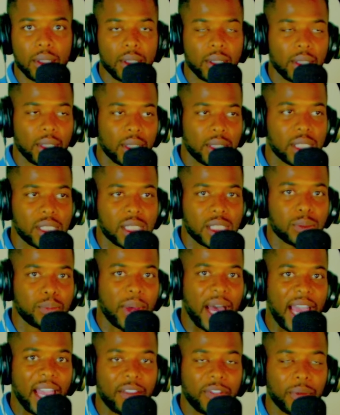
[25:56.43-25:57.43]
this is
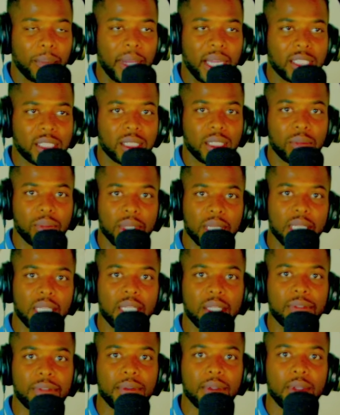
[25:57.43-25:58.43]
my information and
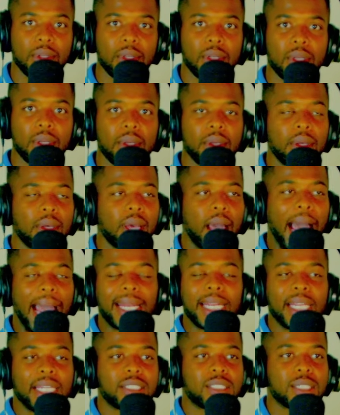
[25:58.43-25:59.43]
belief. I
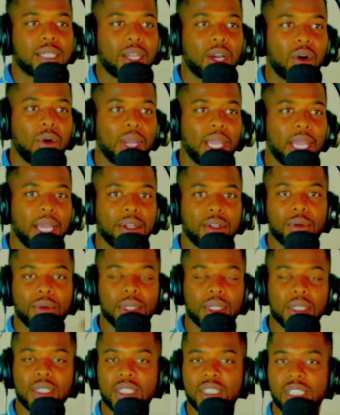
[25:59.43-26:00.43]
need to go in during
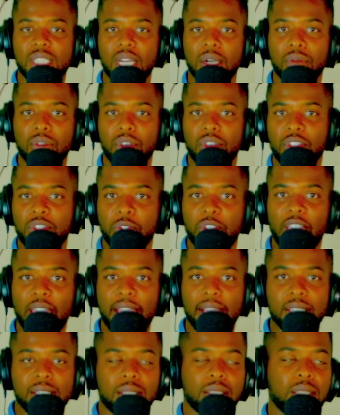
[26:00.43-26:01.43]
the discovery
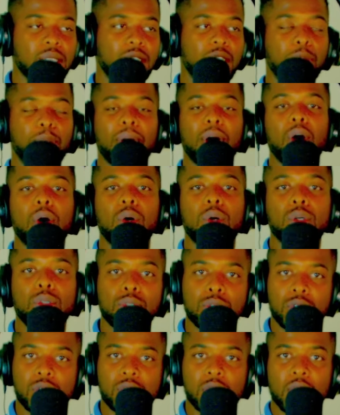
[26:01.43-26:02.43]
phase to
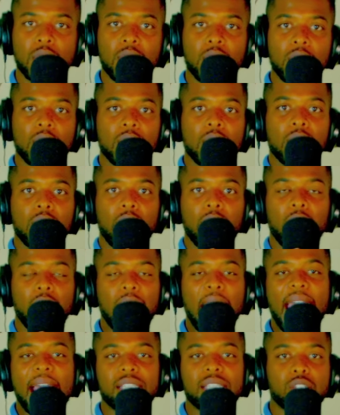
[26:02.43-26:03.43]
depose
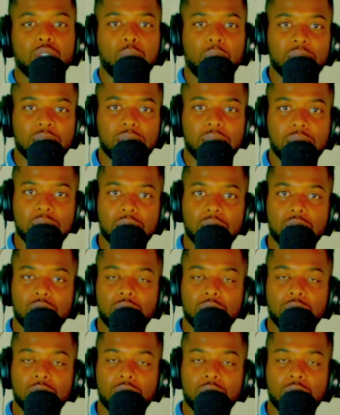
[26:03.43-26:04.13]
and asked questions to